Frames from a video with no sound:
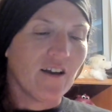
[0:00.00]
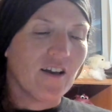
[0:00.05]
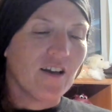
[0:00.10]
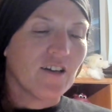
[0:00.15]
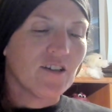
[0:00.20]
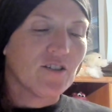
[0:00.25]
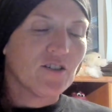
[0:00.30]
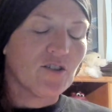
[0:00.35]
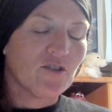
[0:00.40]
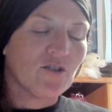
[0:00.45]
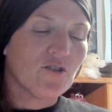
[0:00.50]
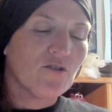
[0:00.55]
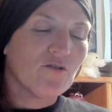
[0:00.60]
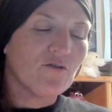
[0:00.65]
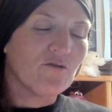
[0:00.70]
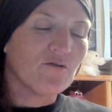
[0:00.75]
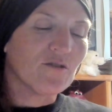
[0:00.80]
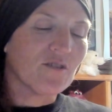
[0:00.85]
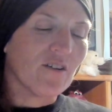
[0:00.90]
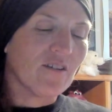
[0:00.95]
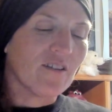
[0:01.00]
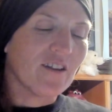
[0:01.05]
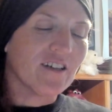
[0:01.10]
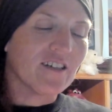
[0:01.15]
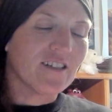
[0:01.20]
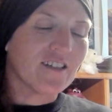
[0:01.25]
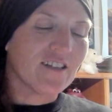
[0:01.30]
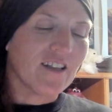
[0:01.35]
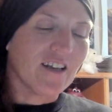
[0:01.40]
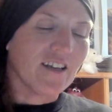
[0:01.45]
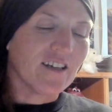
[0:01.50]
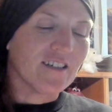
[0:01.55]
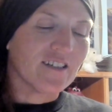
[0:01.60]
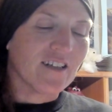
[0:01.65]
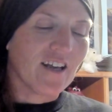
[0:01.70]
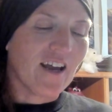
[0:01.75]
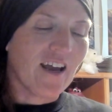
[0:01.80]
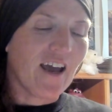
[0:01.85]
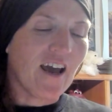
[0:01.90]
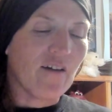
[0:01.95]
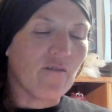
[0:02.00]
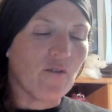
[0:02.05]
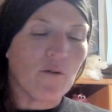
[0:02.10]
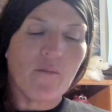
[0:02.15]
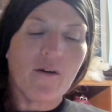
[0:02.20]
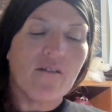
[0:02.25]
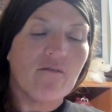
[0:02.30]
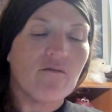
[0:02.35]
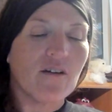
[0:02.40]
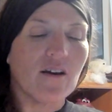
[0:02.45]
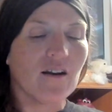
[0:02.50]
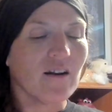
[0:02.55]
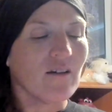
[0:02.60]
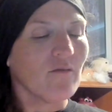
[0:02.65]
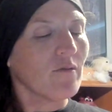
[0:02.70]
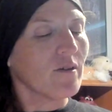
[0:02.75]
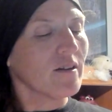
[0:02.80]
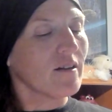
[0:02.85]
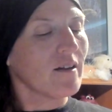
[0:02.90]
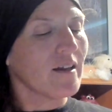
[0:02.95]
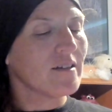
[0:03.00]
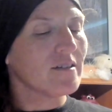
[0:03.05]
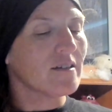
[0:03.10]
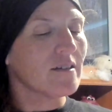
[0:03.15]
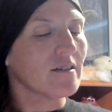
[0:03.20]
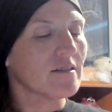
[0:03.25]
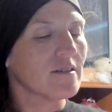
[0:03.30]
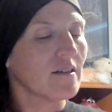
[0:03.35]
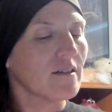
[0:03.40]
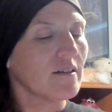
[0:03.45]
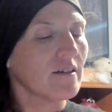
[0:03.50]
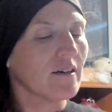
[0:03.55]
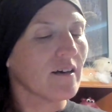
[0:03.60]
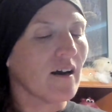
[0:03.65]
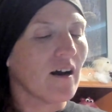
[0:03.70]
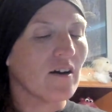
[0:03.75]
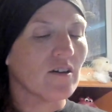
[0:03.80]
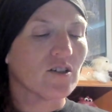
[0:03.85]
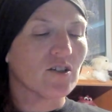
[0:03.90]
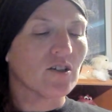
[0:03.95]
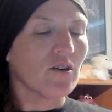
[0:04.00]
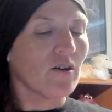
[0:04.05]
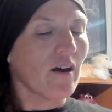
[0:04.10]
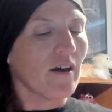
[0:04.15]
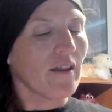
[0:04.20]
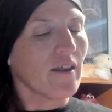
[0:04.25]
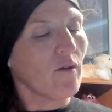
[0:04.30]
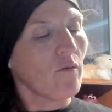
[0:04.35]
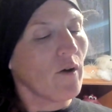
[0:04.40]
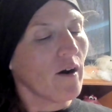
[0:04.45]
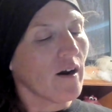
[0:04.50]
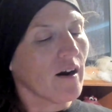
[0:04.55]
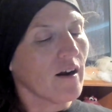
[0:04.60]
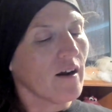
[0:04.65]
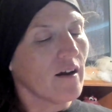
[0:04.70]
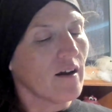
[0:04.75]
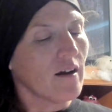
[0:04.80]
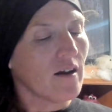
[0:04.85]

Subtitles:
"Shoes are these things I have on my feet with laces. Look, I'll show you how they work."